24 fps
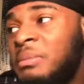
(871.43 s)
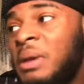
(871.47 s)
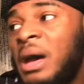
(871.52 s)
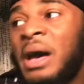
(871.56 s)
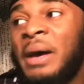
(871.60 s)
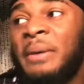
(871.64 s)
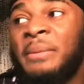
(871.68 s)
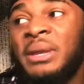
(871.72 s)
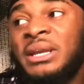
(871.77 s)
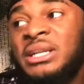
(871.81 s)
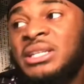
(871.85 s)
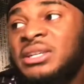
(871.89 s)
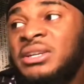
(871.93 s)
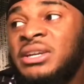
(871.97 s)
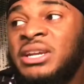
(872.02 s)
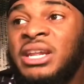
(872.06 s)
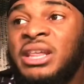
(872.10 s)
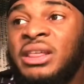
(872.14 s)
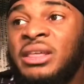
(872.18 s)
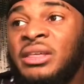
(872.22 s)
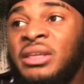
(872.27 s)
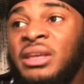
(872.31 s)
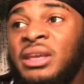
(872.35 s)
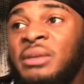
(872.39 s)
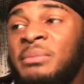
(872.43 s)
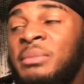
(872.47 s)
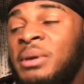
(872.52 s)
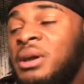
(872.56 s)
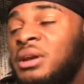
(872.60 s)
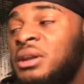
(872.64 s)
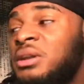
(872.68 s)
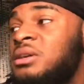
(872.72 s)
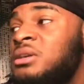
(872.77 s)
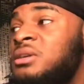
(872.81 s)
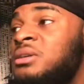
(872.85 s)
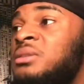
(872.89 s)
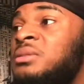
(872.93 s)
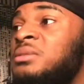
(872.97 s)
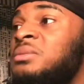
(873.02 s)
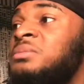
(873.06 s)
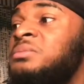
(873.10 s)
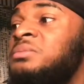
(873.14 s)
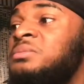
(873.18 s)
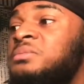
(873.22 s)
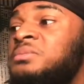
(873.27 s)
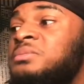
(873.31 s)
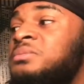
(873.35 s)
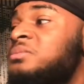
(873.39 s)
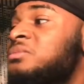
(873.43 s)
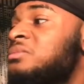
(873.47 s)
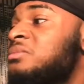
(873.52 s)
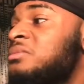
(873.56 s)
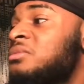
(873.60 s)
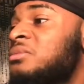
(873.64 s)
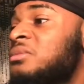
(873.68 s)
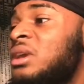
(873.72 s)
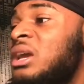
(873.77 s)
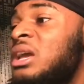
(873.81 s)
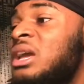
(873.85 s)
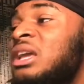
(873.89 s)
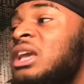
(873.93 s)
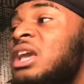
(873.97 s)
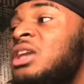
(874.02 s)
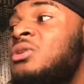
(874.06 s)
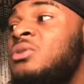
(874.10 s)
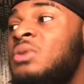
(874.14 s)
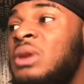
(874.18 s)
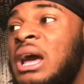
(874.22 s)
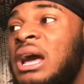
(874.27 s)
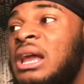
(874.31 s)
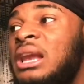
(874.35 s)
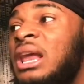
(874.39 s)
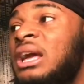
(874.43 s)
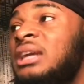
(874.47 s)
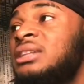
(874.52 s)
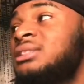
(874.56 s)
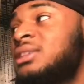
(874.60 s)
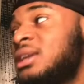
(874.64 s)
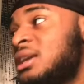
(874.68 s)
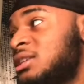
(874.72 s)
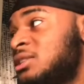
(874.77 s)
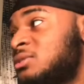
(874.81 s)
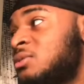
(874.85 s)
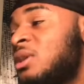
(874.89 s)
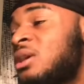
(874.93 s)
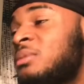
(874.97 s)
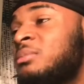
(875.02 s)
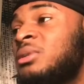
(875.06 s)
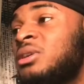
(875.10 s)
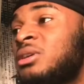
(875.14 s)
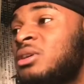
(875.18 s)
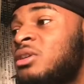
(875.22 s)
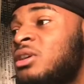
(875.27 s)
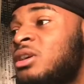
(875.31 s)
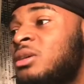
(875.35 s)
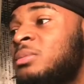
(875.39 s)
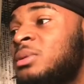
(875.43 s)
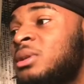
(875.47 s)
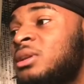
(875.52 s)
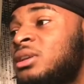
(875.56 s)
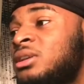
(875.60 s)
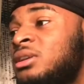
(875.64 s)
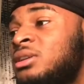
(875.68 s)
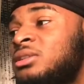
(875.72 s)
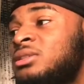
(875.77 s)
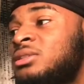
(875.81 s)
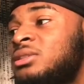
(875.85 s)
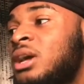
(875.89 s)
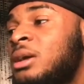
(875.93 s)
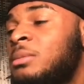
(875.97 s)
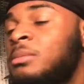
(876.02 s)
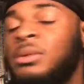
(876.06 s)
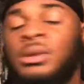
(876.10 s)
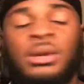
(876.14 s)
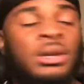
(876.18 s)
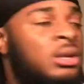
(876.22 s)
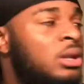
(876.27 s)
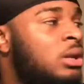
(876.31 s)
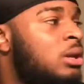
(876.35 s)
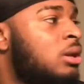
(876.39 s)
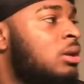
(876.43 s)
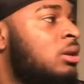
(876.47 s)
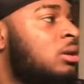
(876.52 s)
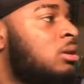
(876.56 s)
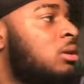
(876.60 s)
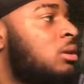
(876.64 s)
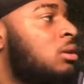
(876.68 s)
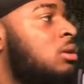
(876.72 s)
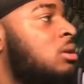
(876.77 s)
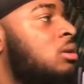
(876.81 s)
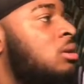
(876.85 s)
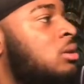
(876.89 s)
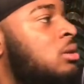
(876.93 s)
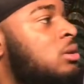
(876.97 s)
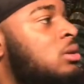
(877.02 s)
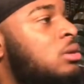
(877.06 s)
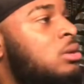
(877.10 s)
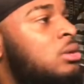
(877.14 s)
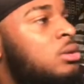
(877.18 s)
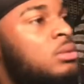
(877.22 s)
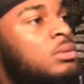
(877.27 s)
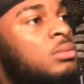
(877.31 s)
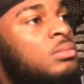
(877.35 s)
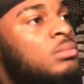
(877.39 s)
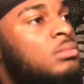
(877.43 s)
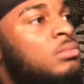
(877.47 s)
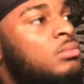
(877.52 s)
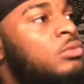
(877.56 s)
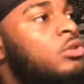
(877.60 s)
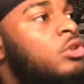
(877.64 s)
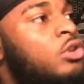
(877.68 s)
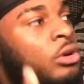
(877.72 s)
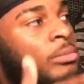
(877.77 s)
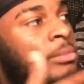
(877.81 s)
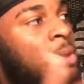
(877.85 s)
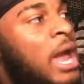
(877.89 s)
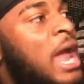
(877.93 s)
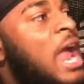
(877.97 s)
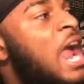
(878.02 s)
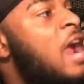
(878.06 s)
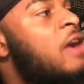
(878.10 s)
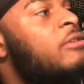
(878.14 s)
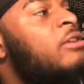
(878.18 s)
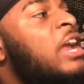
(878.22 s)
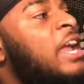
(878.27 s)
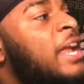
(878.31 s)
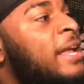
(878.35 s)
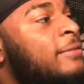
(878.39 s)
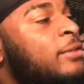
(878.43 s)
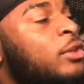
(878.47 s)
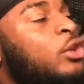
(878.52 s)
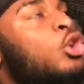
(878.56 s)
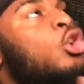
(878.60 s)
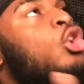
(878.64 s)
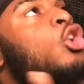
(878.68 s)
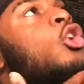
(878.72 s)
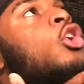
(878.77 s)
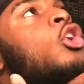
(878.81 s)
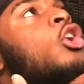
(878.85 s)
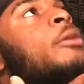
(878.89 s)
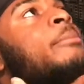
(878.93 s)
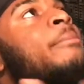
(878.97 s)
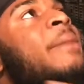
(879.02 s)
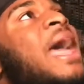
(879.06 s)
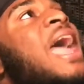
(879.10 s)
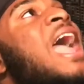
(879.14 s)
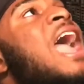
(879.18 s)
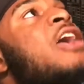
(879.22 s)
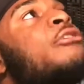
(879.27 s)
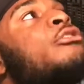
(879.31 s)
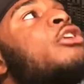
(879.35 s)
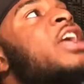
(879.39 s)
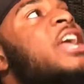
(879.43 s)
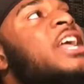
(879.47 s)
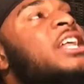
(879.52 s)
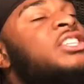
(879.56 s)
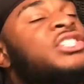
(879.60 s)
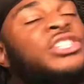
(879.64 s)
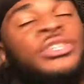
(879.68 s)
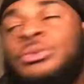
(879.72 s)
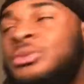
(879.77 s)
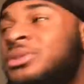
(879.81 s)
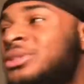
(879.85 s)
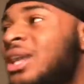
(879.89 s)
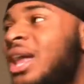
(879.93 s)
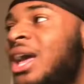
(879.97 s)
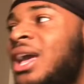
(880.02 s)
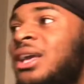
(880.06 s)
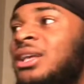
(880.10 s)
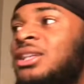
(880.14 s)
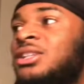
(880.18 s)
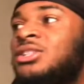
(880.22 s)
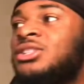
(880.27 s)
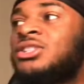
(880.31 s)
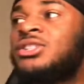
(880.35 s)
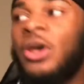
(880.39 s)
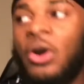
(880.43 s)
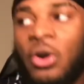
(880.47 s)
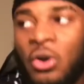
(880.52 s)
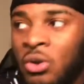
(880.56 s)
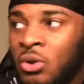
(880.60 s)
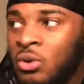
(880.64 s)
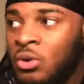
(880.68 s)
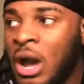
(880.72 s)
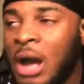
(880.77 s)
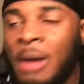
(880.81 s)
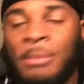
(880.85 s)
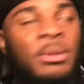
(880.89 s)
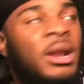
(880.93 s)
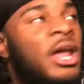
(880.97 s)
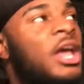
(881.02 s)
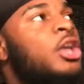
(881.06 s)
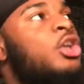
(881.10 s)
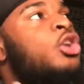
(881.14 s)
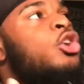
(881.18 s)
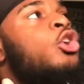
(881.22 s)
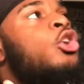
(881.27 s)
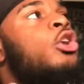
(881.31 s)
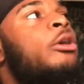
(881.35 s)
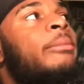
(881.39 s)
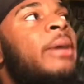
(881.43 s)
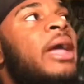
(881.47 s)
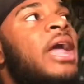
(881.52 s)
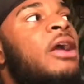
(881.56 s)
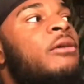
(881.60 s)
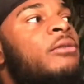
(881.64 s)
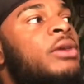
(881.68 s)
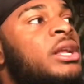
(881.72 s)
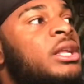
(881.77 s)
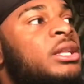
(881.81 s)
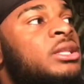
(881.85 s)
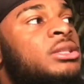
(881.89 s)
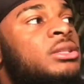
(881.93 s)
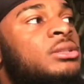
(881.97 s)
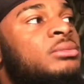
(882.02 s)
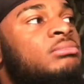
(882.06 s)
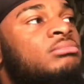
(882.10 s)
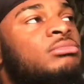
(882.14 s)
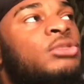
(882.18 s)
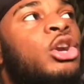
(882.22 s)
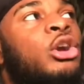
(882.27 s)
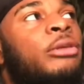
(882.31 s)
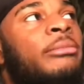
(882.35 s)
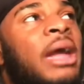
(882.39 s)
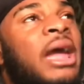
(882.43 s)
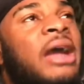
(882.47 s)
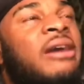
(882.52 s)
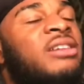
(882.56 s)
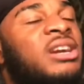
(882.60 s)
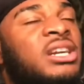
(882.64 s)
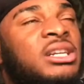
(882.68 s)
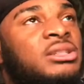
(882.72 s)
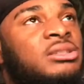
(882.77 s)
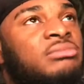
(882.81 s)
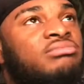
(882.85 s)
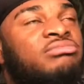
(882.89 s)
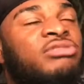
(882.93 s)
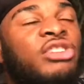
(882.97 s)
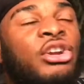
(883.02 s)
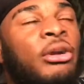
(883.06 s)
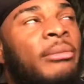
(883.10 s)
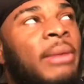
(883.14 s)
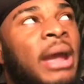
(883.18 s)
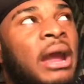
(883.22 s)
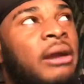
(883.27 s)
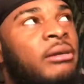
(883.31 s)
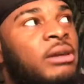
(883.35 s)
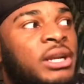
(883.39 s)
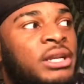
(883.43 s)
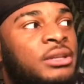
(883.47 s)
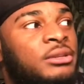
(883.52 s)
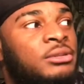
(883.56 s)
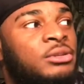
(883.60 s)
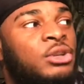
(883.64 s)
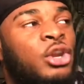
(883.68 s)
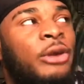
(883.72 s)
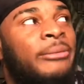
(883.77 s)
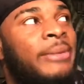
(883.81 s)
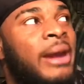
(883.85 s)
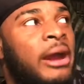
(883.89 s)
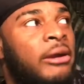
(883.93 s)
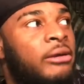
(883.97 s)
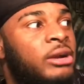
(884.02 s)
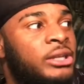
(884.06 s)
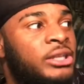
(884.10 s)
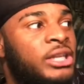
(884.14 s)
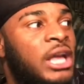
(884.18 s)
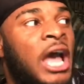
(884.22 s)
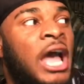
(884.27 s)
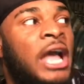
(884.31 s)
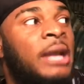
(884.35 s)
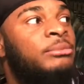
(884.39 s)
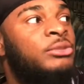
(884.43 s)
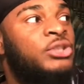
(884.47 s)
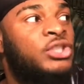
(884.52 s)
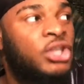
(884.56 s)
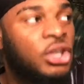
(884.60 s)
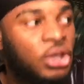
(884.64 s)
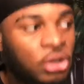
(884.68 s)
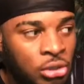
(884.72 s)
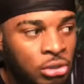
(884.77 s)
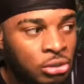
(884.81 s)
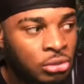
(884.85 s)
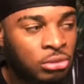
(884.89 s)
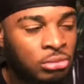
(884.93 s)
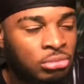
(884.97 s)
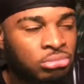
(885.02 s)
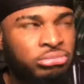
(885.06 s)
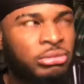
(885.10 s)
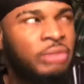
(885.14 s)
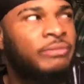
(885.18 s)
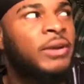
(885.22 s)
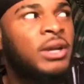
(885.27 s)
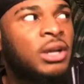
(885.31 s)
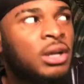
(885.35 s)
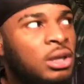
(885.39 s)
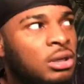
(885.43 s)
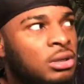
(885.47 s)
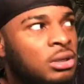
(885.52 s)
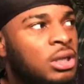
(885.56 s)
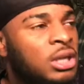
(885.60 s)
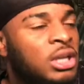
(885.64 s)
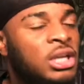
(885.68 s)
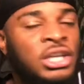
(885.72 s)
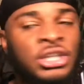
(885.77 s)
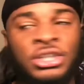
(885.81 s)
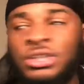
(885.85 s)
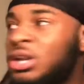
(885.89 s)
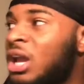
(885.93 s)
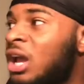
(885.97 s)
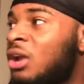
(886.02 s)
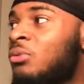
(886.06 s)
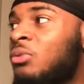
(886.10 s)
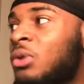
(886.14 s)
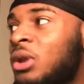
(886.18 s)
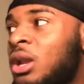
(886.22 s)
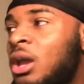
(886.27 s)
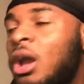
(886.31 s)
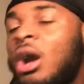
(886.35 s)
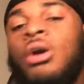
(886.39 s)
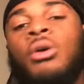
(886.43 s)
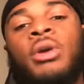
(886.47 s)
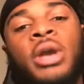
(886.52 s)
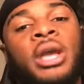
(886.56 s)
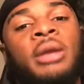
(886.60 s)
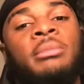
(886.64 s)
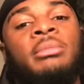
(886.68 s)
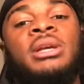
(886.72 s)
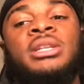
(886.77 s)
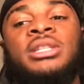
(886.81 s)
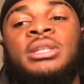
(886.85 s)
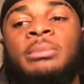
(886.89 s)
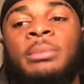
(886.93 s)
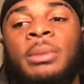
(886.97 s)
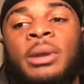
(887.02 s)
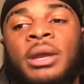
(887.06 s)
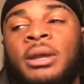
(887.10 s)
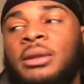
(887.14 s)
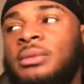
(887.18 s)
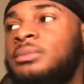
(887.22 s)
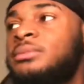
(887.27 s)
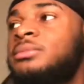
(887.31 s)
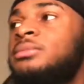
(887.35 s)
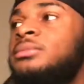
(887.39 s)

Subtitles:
a bitch or anything, but, can you not, like, text while I'm in the car, please? I'm looking like, You're married. She was like, so? I'm like, you're married. I'm single. The fuck? She like, really? Okay, that's a bet.